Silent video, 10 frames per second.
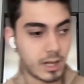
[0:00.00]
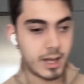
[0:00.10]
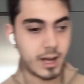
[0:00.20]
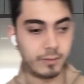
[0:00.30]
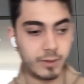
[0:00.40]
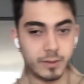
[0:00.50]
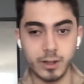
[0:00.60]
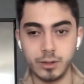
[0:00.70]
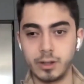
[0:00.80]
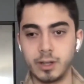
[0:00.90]
And what
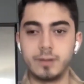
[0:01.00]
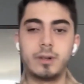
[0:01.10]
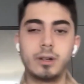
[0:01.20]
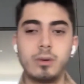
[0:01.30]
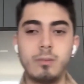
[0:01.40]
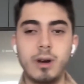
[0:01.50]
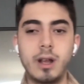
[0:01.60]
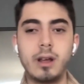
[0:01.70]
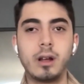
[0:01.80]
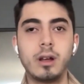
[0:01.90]
we're doing is we are
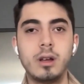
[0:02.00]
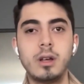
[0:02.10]
combining